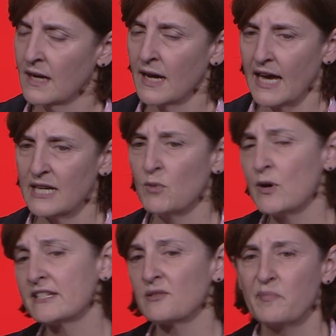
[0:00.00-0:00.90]
And I'm
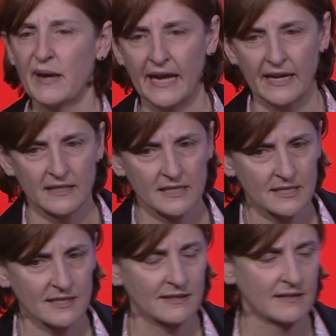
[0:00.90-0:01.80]
always
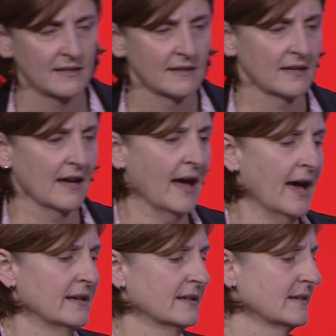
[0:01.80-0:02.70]
amazed
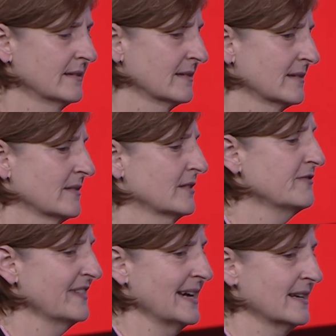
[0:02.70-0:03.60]
at the
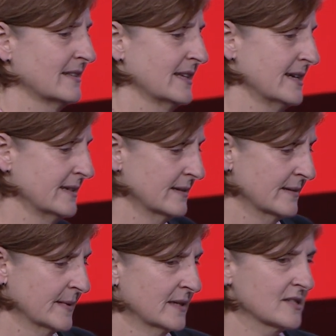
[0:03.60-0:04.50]
fact that
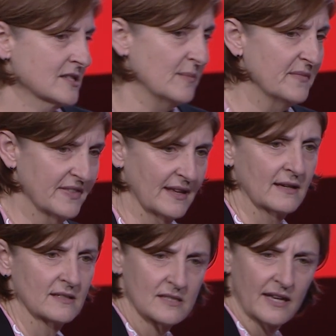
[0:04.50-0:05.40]
some
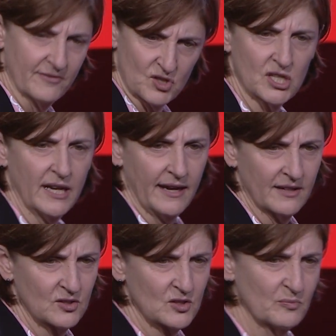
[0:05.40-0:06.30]
things have
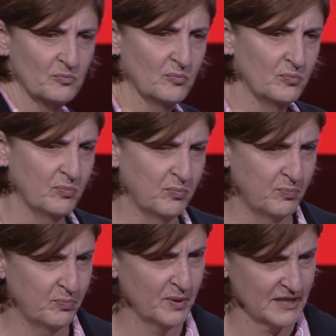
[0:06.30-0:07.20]
changed,
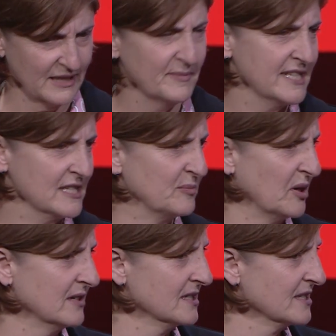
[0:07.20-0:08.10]
but the amazing
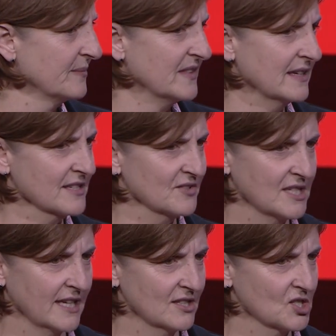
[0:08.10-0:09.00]
part is some things have
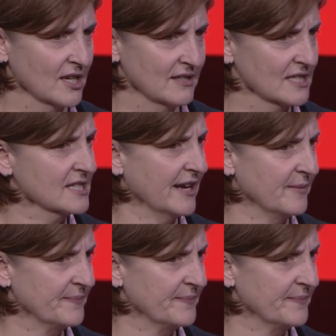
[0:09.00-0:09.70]
stayed the same.